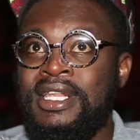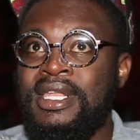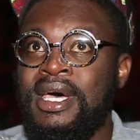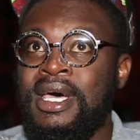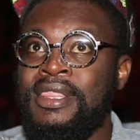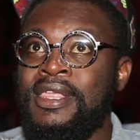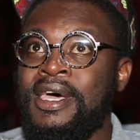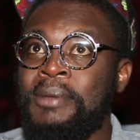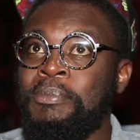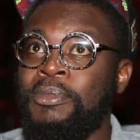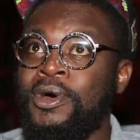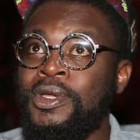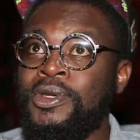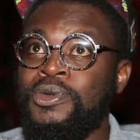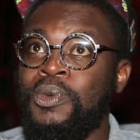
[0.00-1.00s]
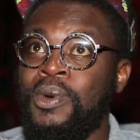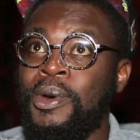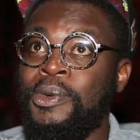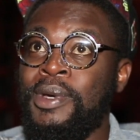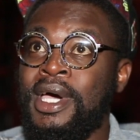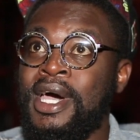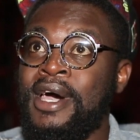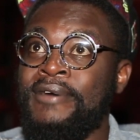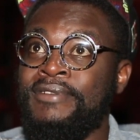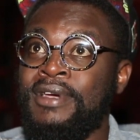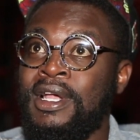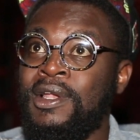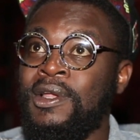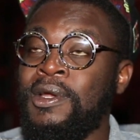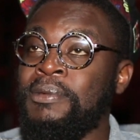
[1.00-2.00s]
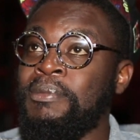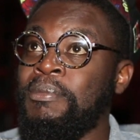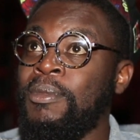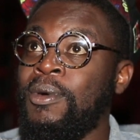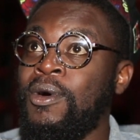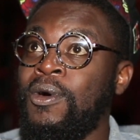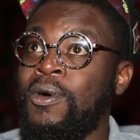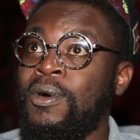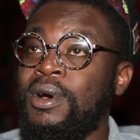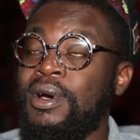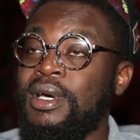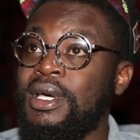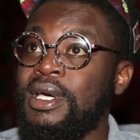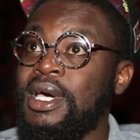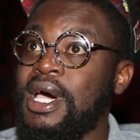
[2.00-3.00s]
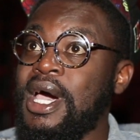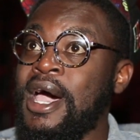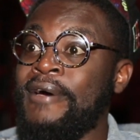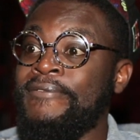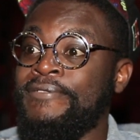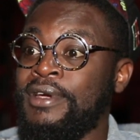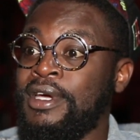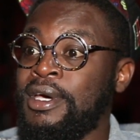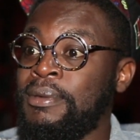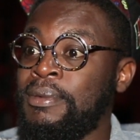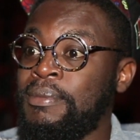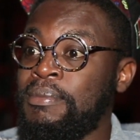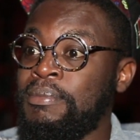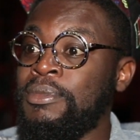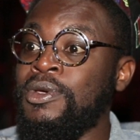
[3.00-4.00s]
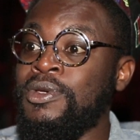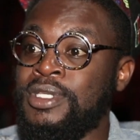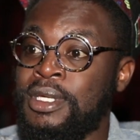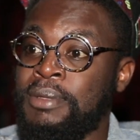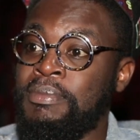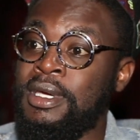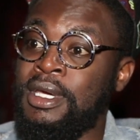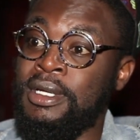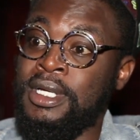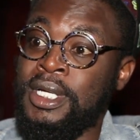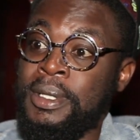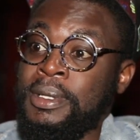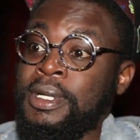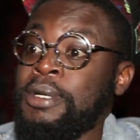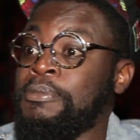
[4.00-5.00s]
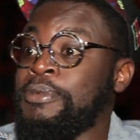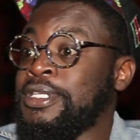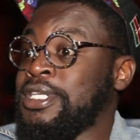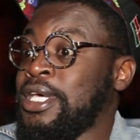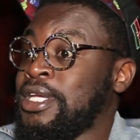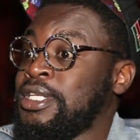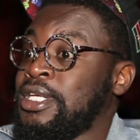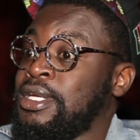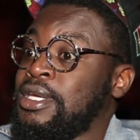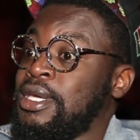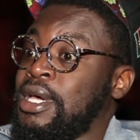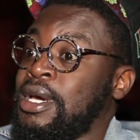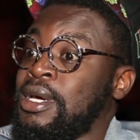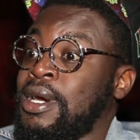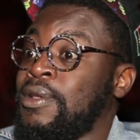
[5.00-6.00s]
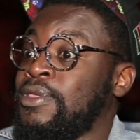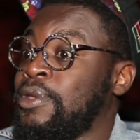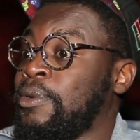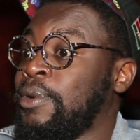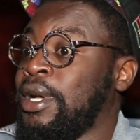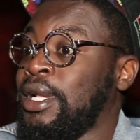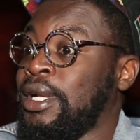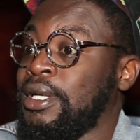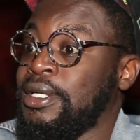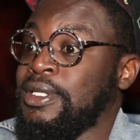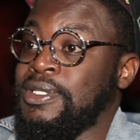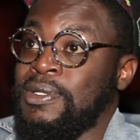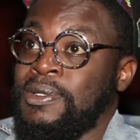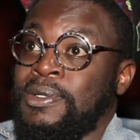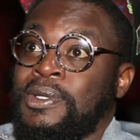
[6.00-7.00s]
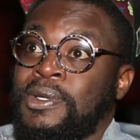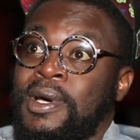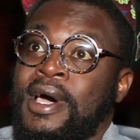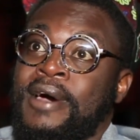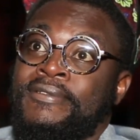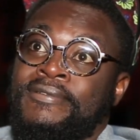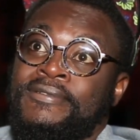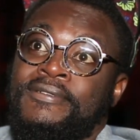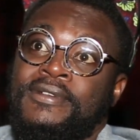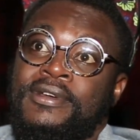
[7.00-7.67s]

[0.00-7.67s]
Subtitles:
at that point where we are having a lot more African music being represented around the world. So you have,